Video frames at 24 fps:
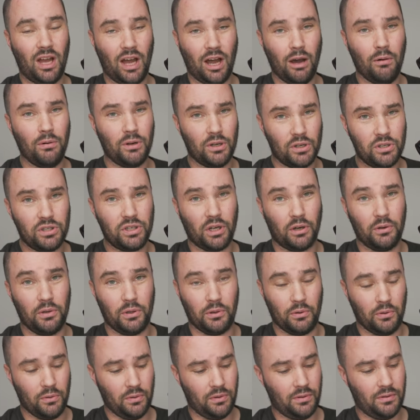I wanna show
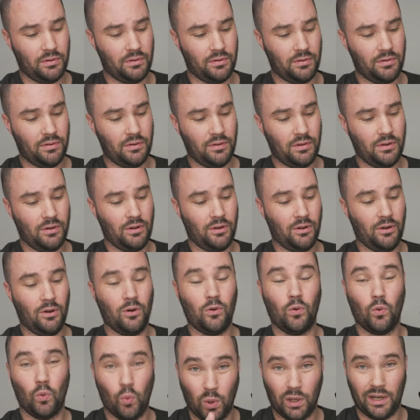you
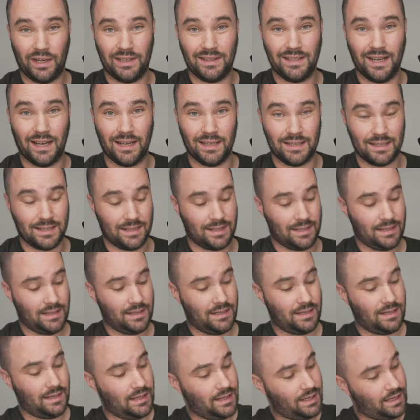what it does.
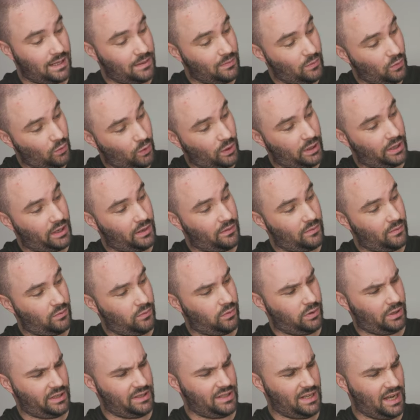What
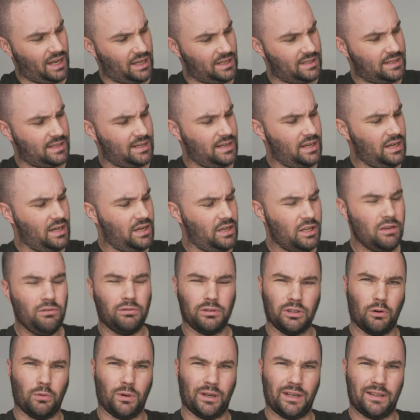it does. You all
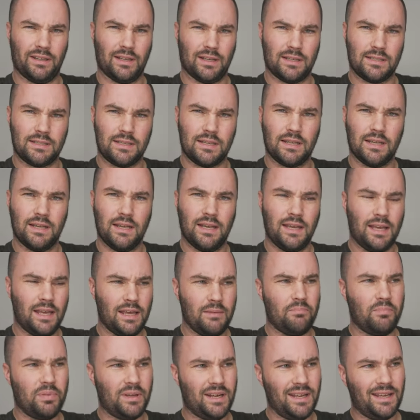know what it does,
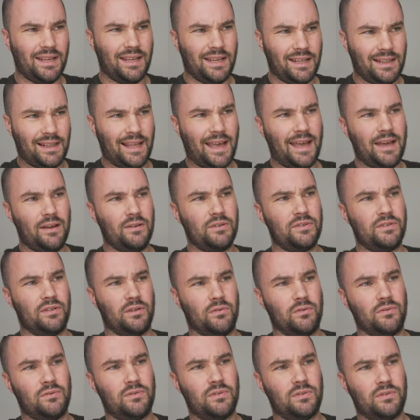but it allows
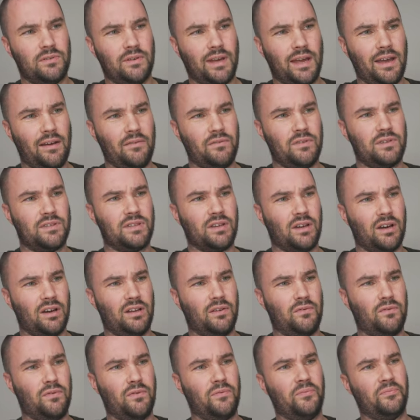you to have this kind
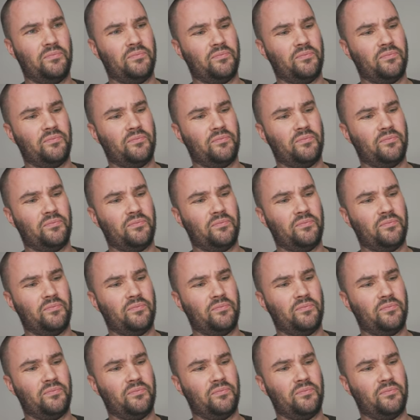of